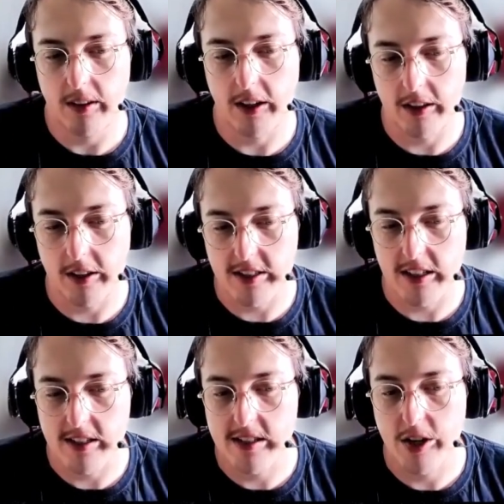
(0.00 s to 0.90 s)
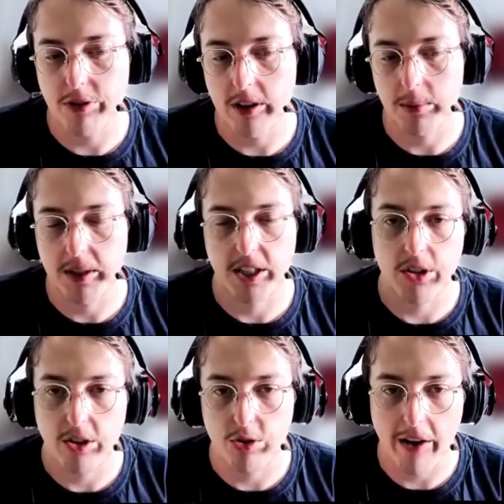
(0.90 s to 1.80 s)
it doesn't necessarily mean
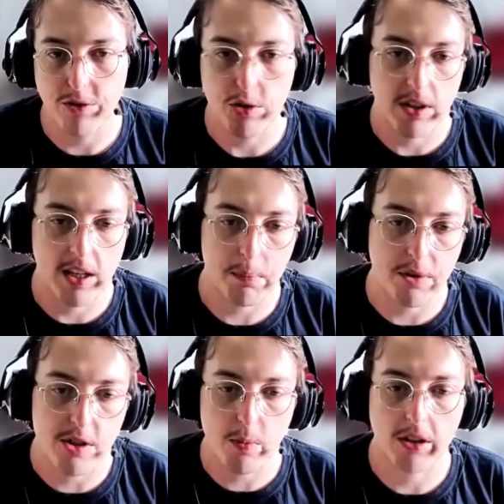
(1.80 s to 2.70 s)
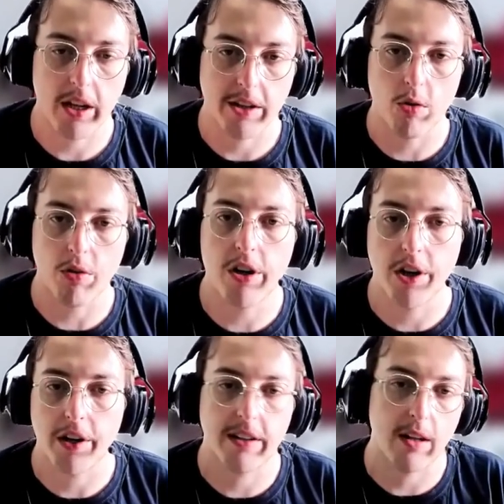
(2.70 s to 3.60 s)
that you have to keep the spotlight on her.
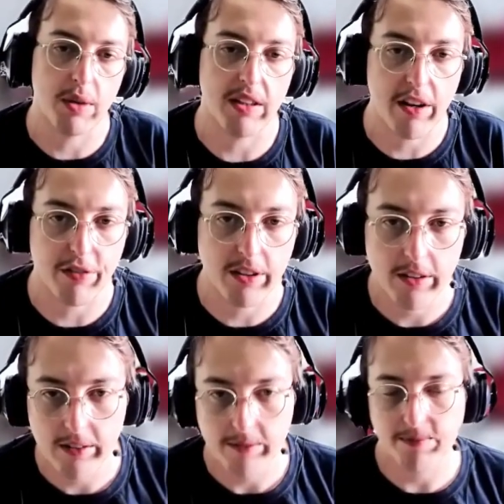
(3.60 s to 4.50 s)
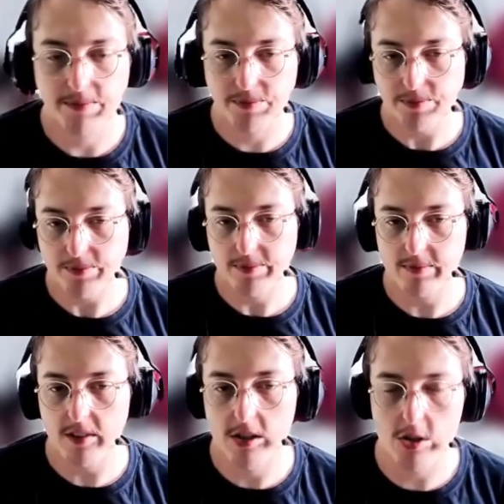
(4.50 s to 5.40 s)
It can be David.
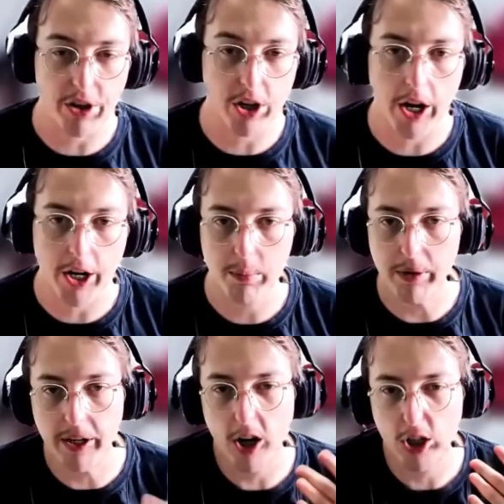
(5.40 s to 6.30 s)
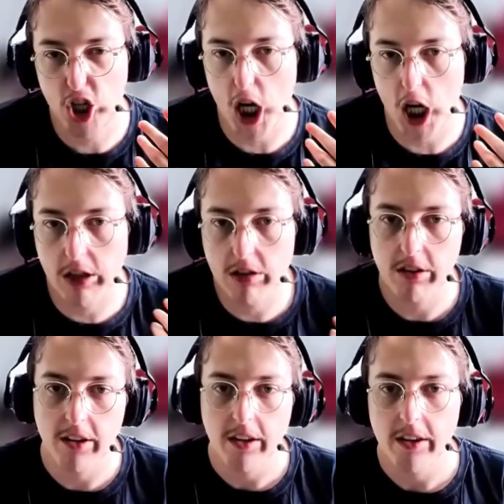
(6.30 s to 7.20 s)
So he got up, he got cut,
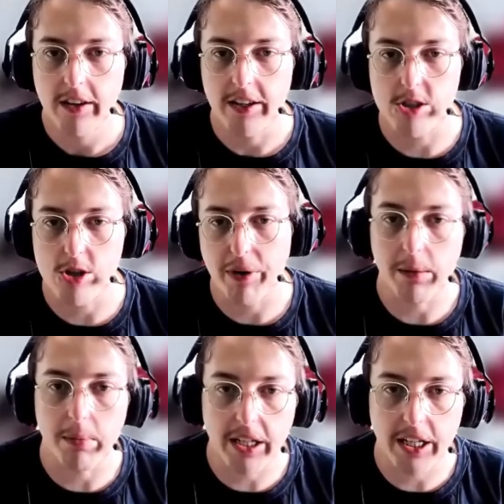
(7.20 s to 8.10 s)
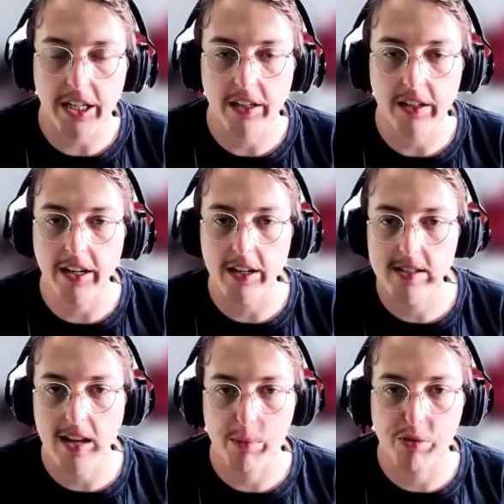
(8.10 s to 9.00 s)
he's already bleeding, and
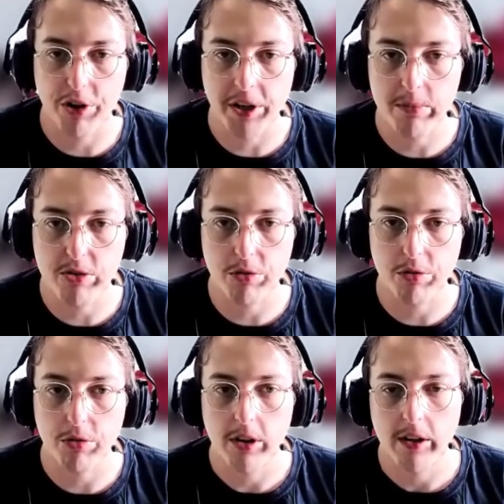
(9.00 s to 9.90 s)
it's time for him to